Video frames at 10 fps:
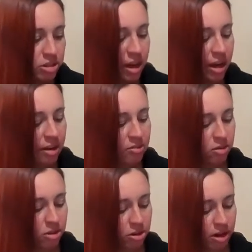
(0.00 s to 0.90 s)
You're going to have
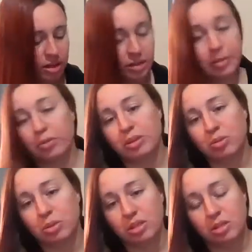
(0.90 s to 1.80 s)
all your academic
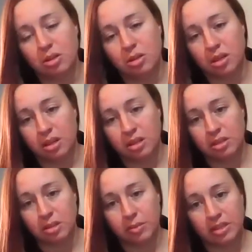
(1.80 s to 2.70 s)
resources in the
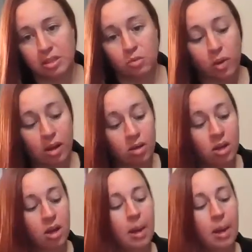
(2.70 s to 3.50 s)
syllabus as well.